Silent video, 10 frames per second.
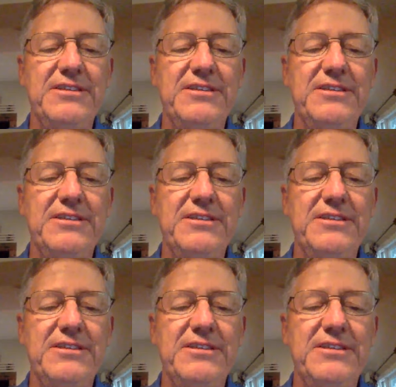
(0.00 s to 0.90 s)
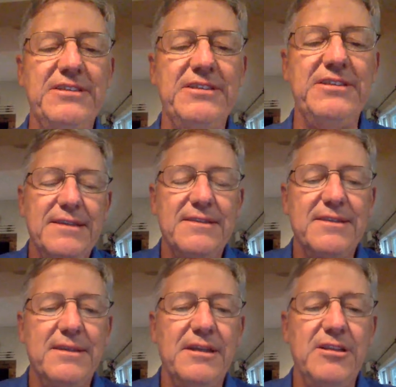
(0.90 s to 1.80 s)
at that point
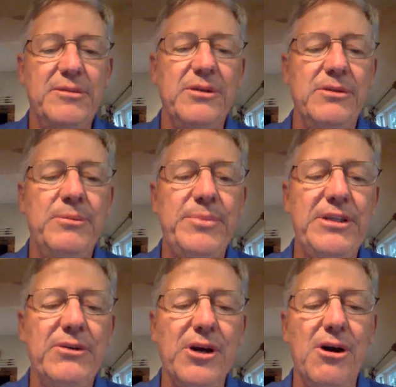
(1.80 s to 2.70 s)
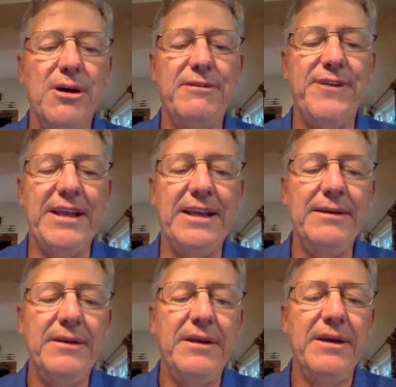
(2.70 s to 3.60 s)
is going to be doing all the feeding.